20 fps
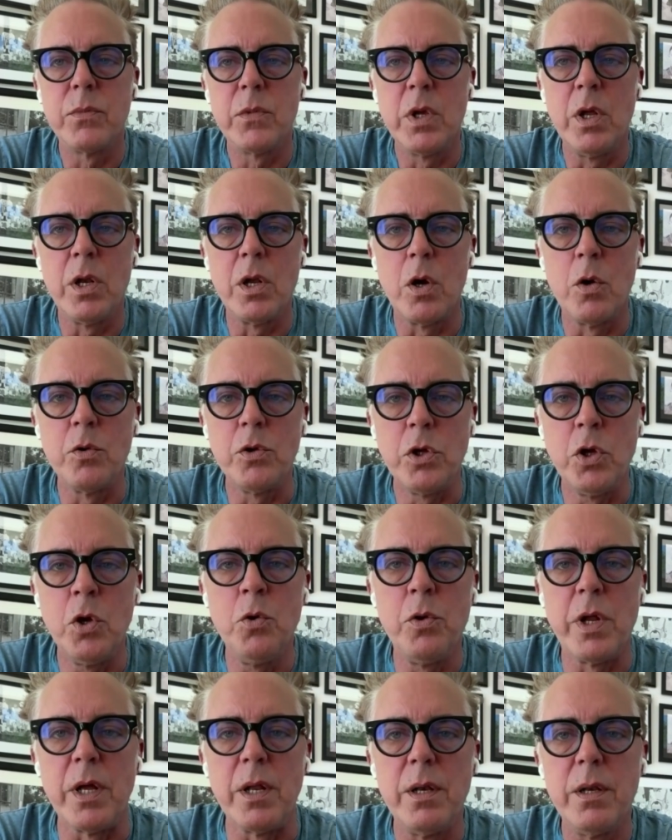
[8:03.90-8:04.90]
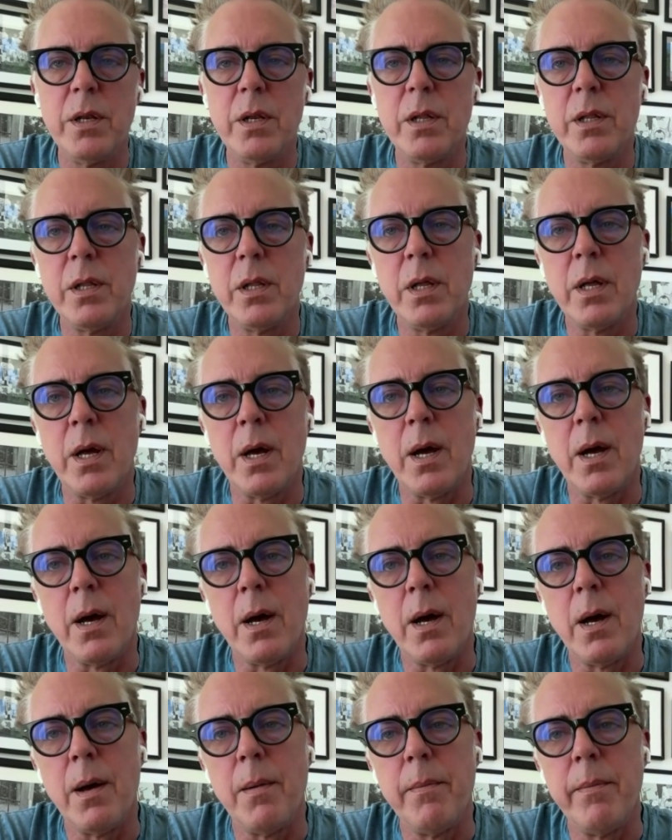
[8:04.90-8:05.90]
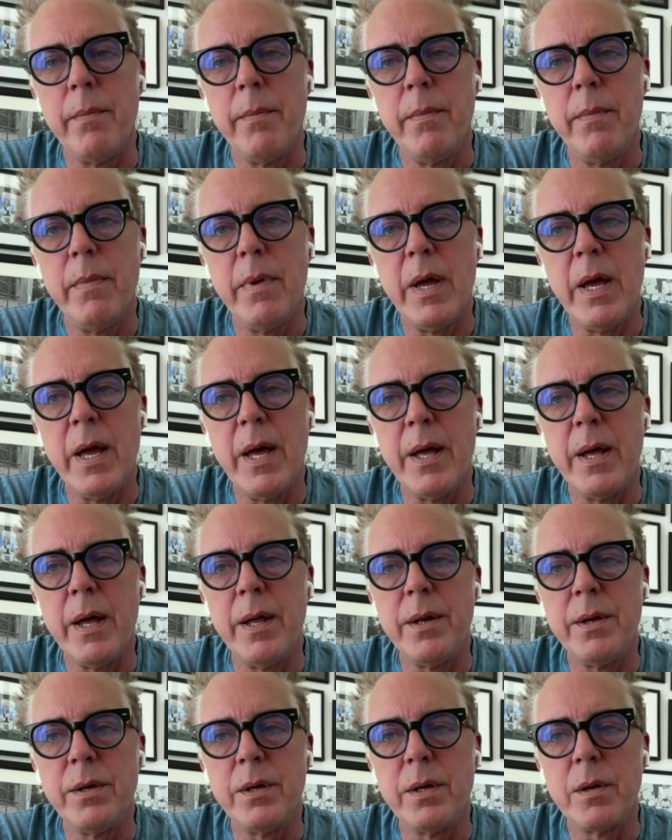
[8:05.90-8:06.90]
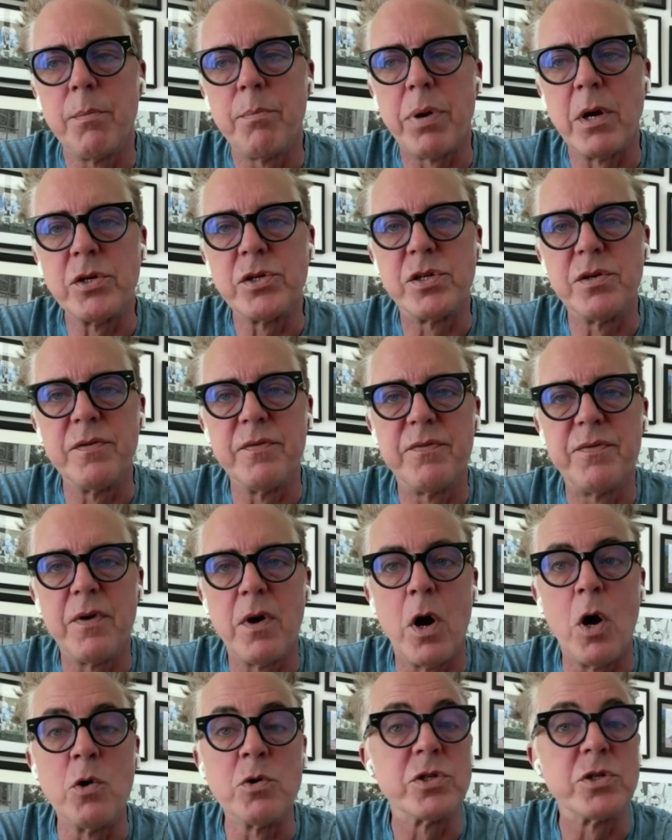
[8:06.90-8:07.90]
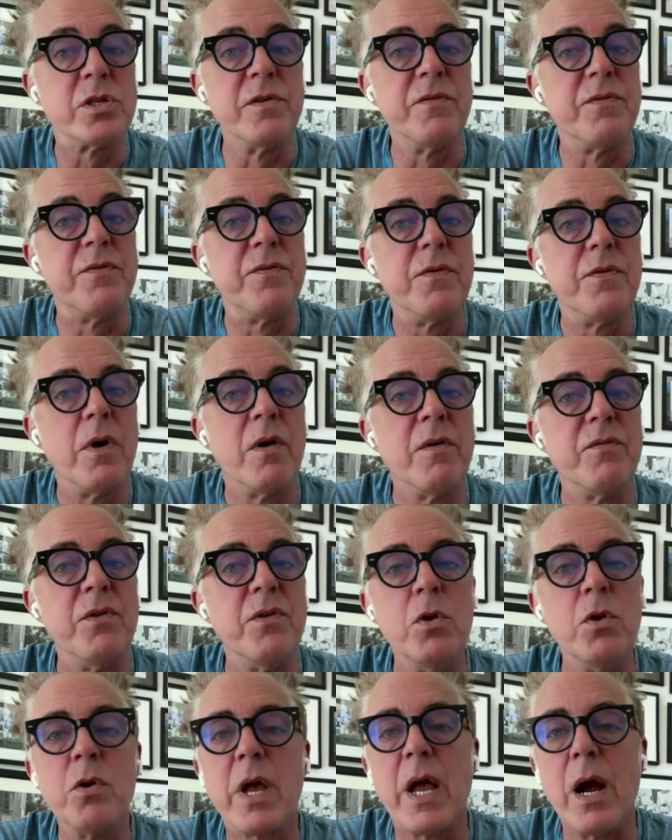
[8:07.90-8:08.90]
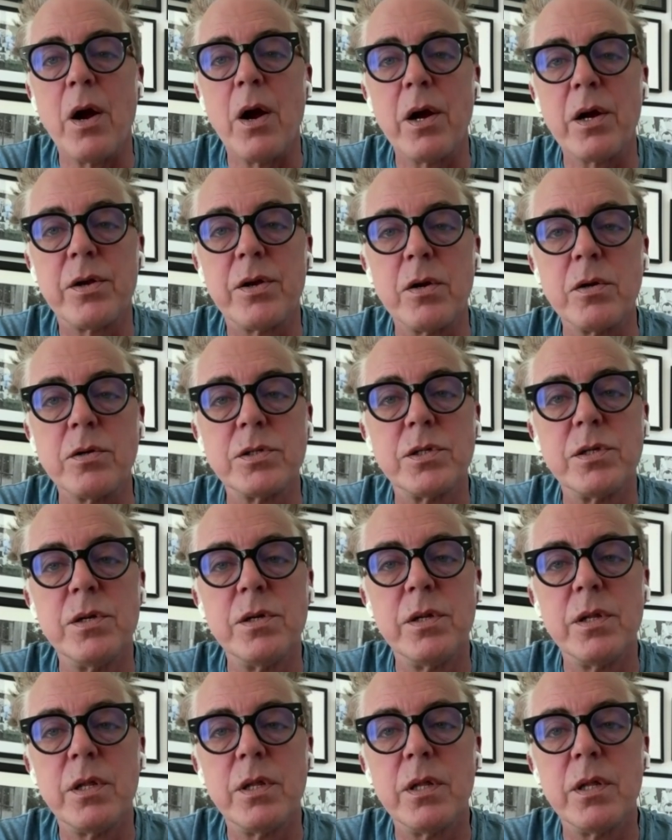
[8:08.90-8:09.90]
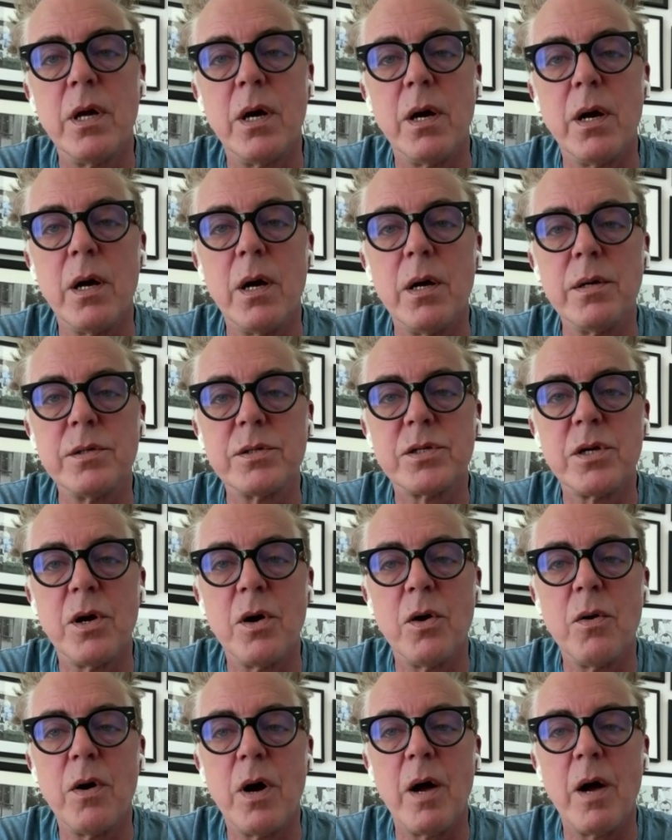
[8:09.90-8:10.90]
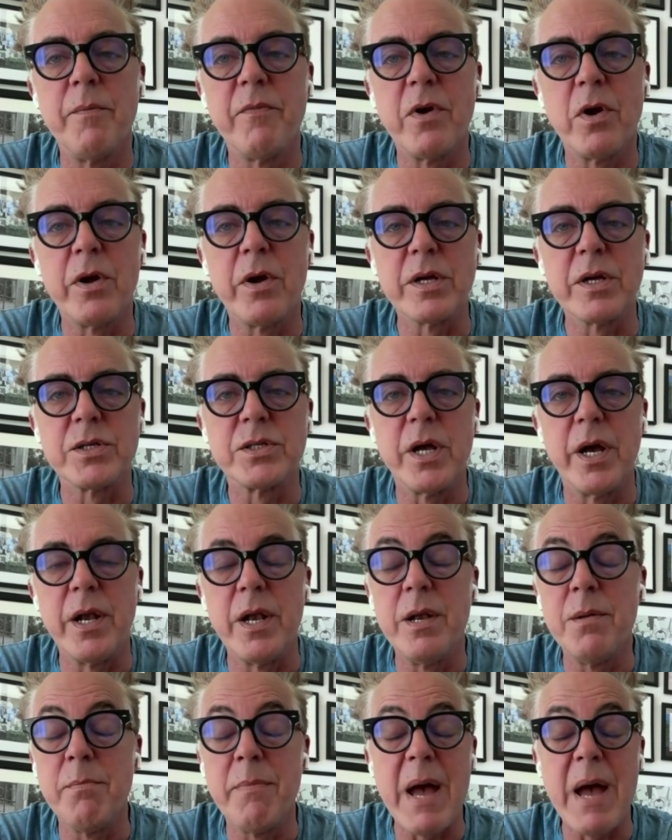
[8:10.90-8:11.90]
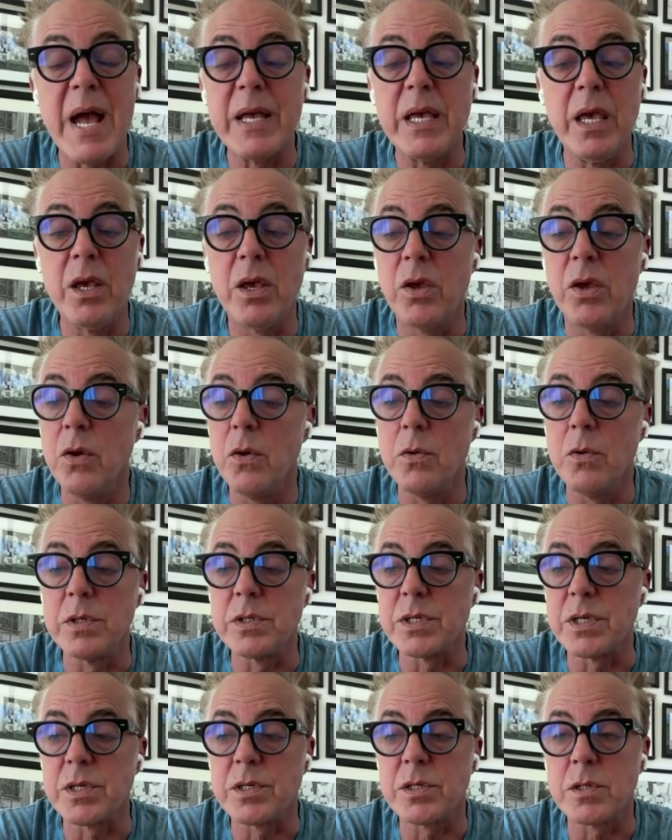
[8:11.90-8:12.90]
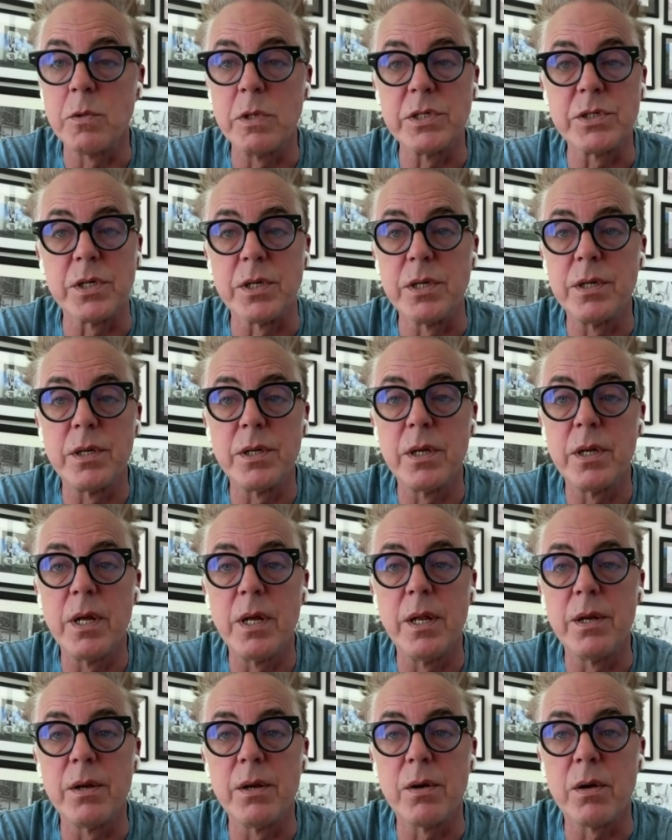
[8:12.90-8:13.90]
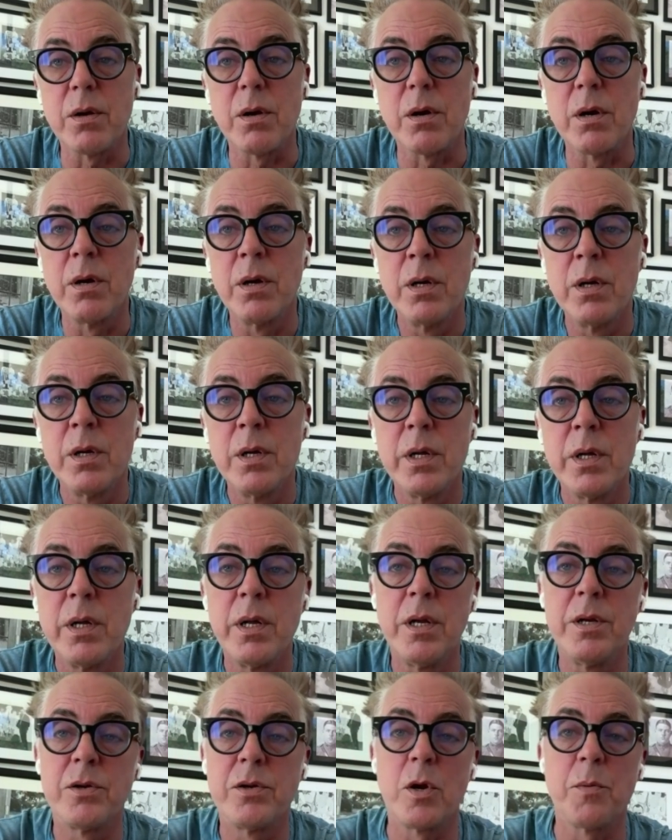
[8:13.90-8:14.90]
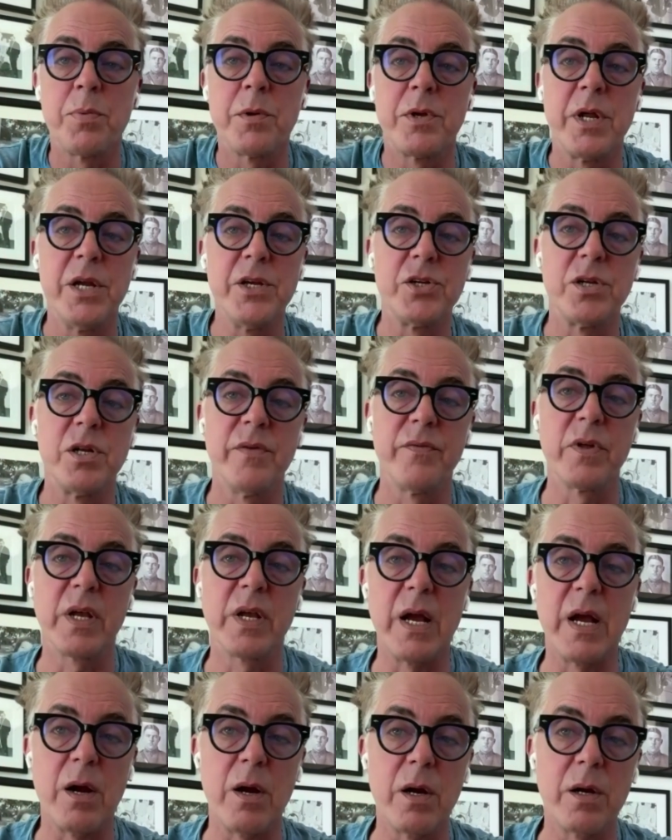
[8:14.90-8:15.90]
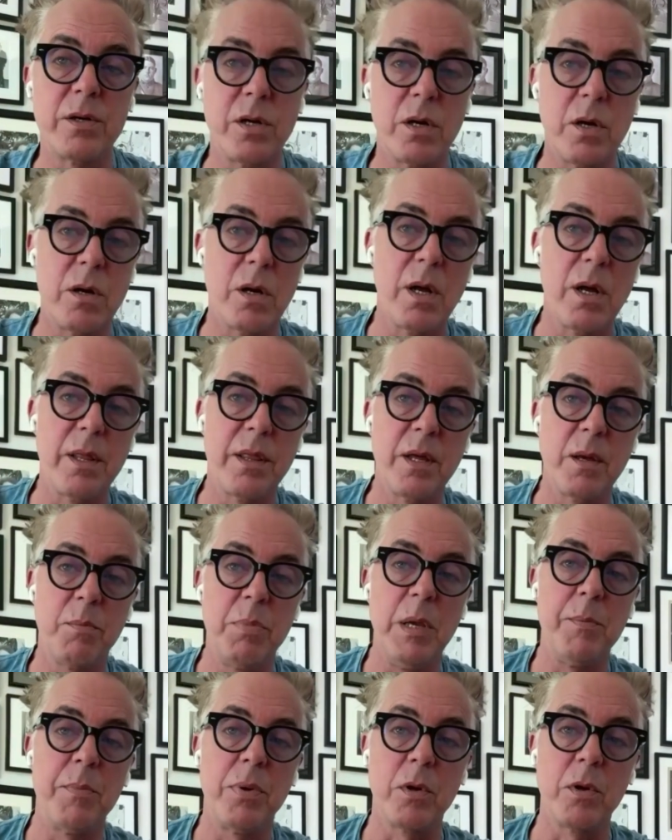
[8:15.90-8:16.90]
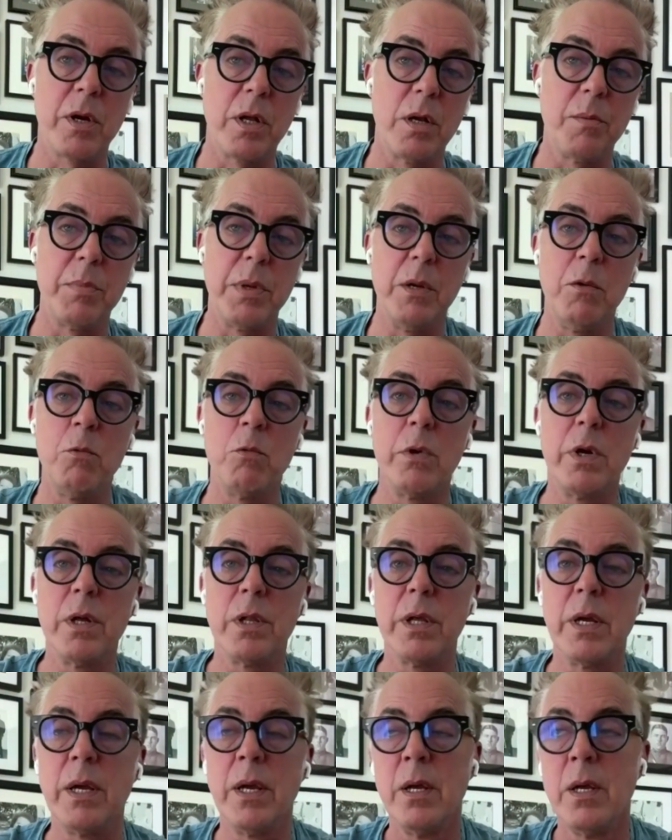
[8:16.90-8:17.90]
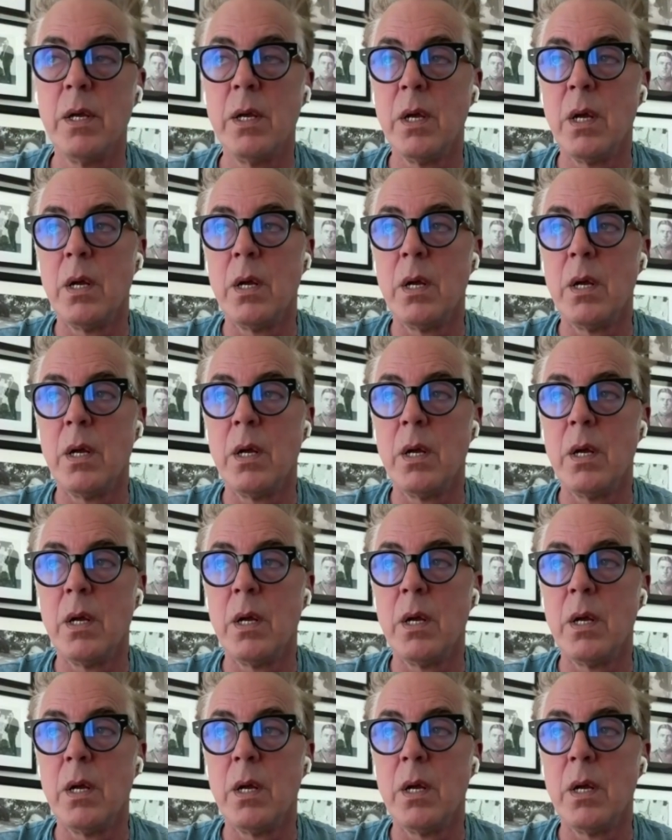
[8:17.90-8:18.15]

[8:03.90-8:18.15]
unit, and a host of new characters. So I'm very excited. Maggie Q is exquisite in her interpretation of the character. I think people are going to be really,